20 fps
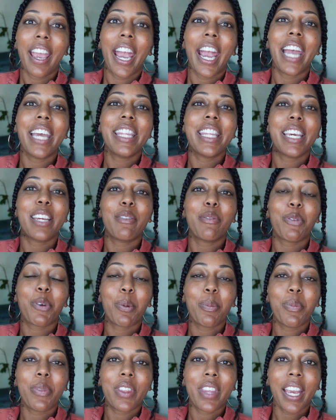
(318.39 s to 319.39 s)
And then
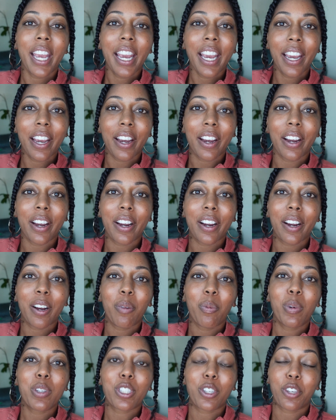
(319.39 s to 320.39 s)
from
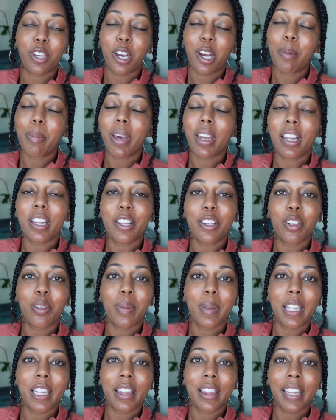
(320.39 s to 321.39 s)
there, which I'll talk about a little
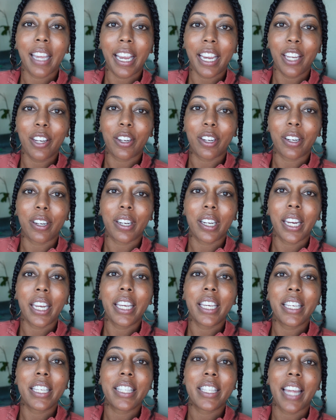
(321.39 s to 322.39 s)
bit later,
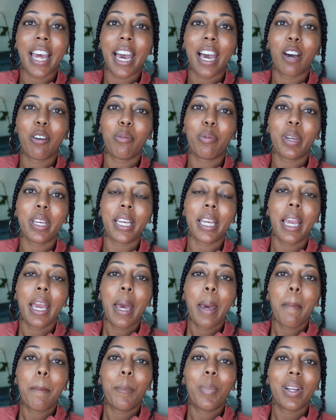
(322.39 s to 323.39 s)
is that we
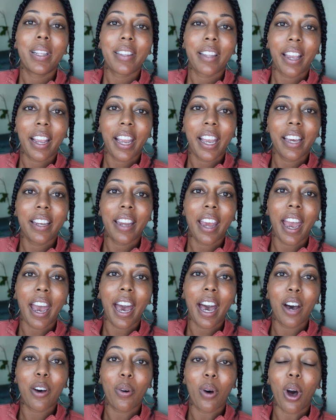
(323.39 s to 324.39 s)
plan
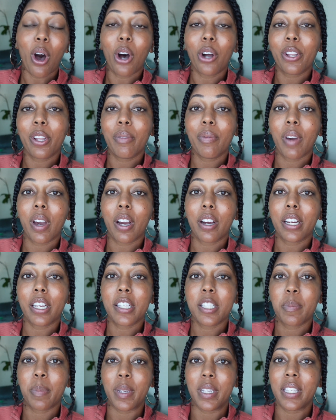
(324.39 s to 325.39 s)
out all of our
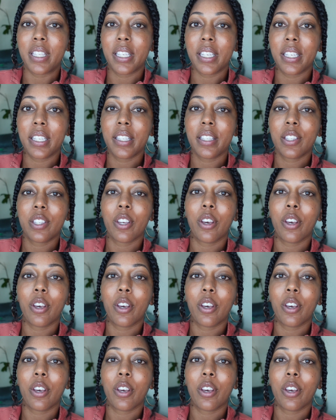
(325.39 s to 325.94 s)
expenses.